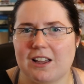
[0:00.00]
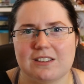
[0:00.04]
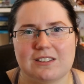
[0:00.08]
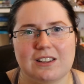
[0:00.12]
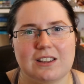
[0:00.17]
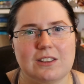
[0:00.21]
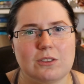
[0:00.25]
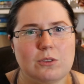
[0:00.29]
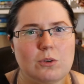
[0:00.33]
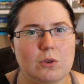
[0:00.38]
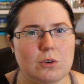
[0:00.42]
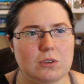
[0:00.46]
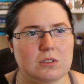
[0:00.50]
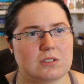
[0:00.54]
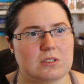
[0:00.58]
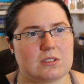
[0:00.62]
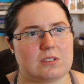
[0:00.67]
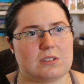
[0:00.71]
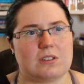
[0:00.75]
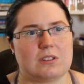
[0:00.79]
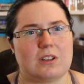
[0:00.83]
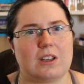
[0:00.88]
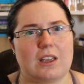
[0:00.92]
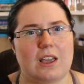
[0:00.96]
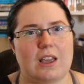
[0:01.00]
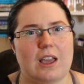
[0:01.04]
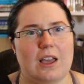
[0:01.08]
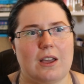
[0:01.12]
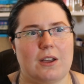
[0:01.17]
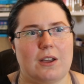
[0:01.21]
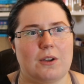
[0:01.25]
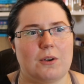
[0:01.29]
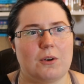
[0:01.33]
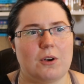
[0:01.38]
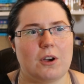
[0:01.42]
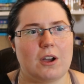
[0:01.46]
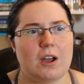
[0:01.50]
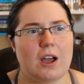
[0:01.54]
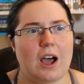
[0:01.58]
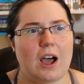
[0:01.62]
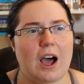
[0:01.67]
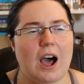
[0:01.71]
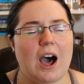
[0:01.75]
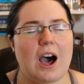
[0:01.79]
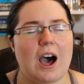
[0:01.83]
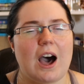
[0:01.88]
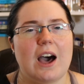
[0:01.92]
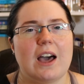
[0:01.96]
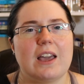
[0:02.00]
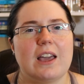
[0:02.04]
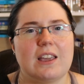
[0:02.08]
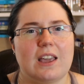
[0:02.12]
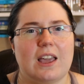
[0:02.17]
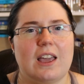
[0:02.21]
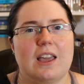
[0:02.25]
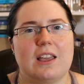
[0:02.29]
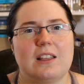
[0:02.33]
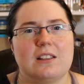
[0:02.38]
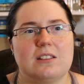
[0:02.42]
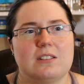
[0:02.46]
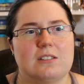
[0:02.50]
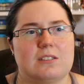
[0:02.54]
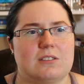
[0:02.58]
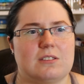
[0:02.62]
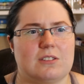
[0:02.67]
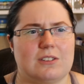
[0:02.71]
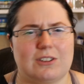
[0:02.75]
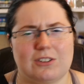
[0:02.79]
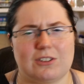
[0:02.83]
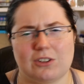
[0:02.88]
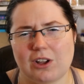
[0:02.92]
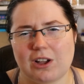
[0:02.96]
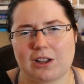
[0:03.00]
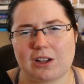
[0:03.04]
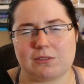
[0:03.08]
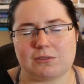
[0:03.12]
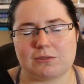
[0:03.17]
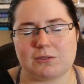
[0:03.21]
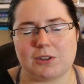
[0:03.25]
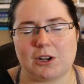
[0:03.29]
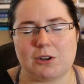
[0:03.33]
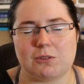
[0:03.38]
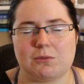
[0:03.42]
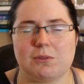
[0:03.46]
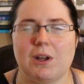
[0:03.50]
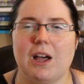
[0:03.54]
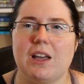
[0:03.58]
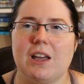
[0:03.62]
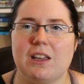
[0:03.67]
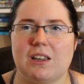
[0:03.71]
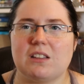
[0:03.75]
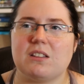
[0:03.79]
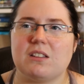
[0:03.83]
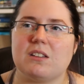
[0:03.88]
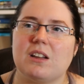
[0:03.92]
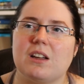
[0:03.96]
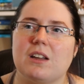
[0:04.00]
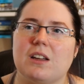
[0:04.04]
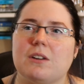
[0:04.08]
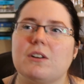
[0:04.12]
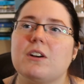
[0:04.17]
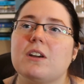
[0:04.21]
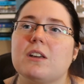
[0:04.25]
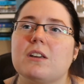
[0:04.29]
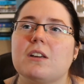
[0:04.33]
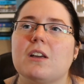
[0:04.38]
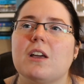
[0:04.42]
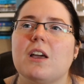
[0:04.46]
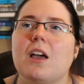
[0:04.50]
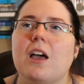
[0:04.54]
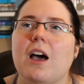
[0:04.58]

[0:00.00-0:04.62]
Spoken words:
It's like those, like, high-end, like, not, well, high-end, like,